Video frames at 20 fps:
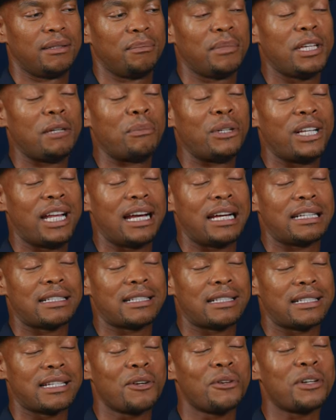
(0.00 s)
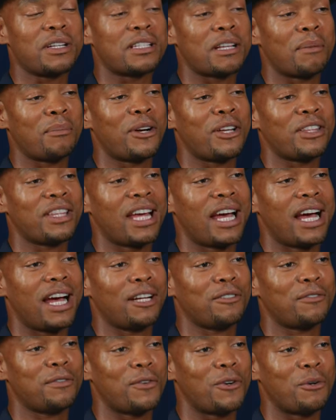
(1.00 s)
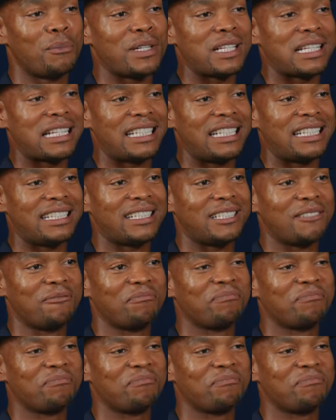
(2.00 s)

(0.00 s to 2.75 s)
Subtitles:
people are serious about their art form, isn't it?